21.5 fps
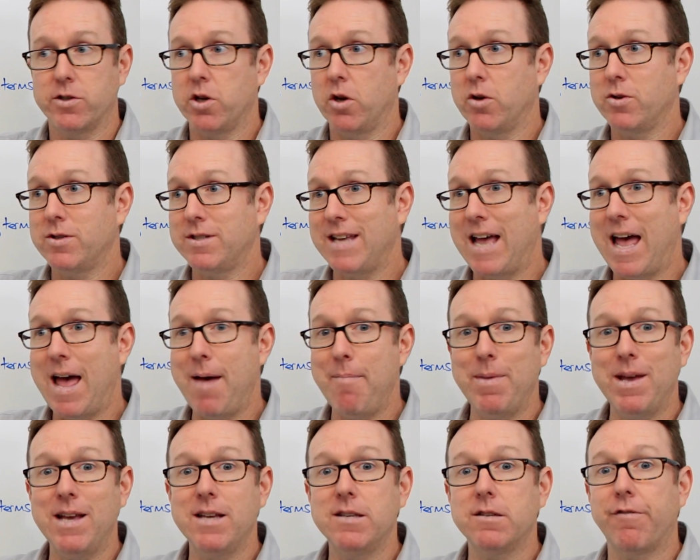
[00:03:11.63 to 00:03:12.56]
So
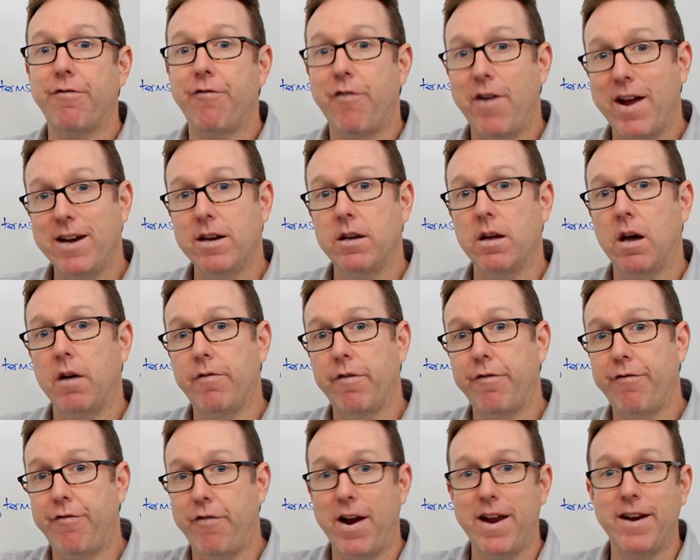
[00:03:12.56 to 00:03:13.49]
Sam is a friend
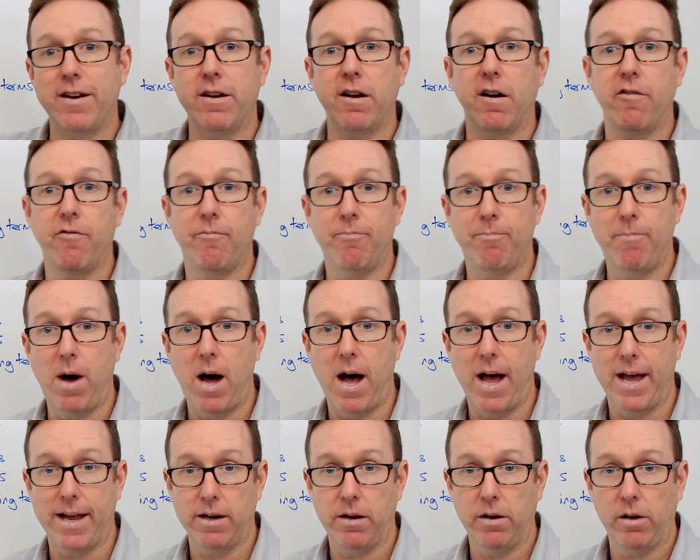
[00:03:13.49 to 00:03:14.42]
of
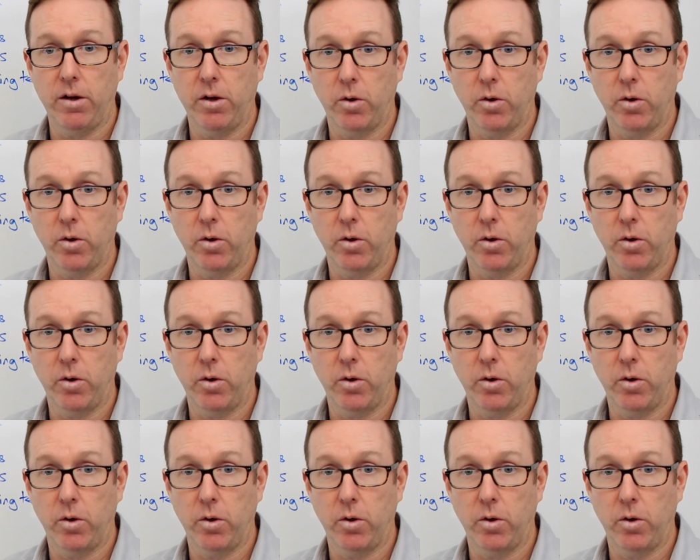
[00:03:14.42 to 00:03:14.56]
mine.